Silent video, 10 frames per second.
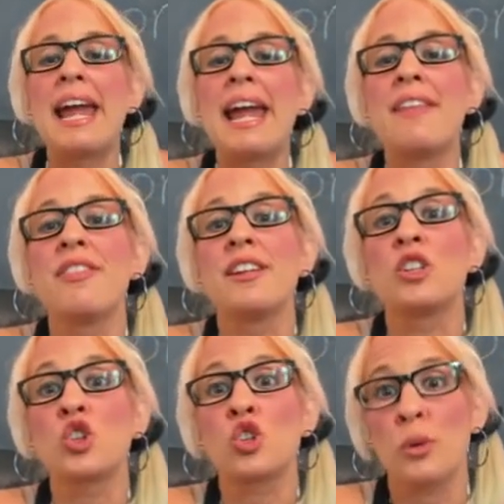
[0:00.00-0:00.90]
In the
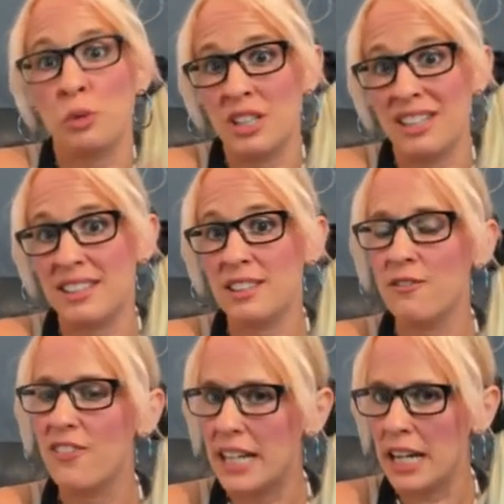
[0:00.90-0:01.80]
description to this
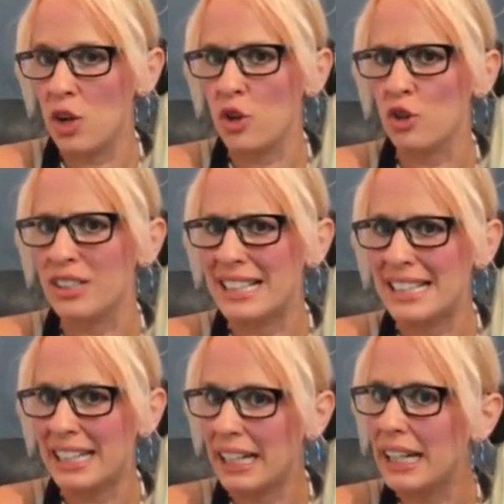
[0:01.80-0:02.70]
video, there's a
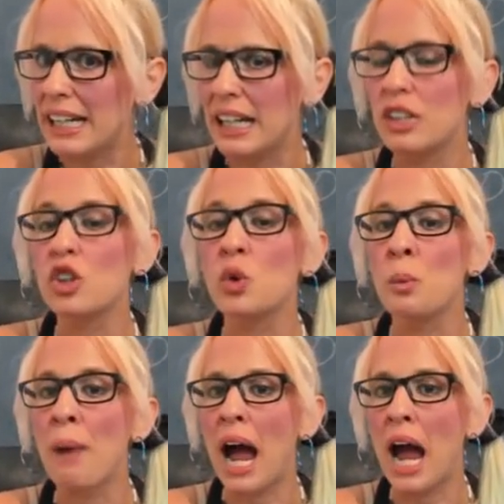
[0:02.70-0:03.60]
link to
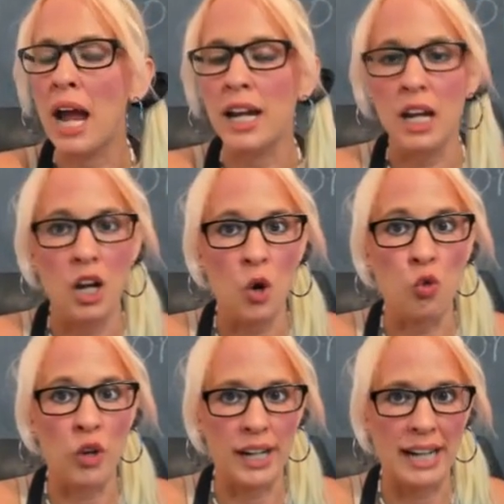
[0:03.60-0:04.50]
my
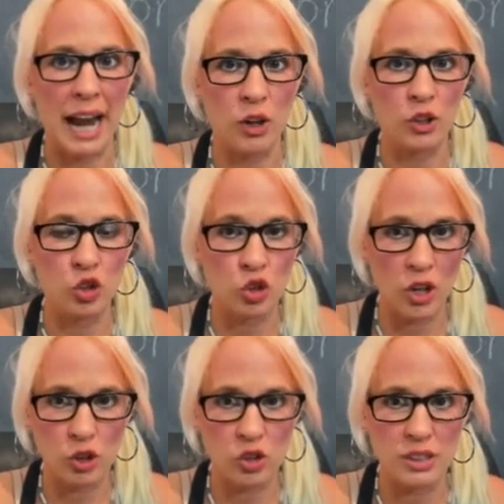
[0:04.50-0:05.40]
written out
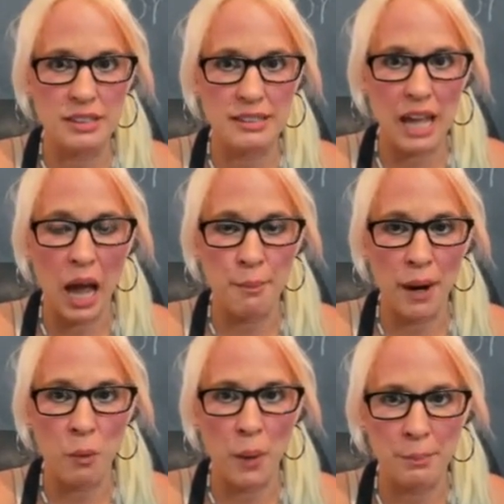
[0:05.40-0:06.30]
instructions on
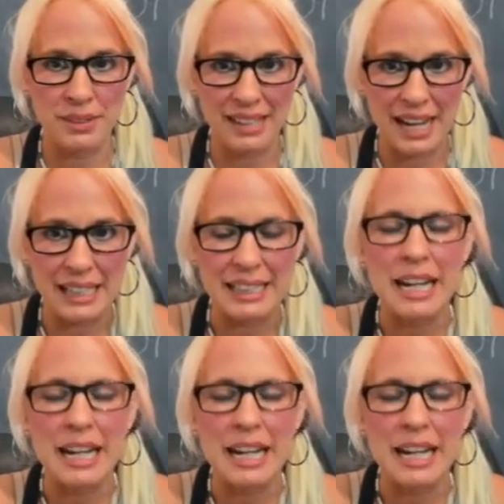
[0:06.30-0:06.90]
my website.